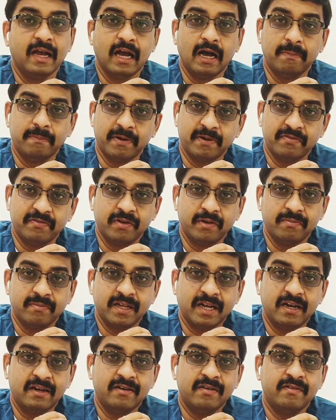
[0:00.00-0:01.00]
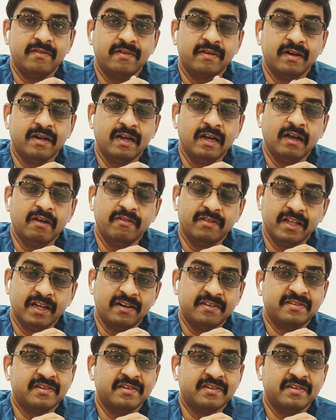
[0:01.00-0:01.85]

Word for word: Apart from that, there are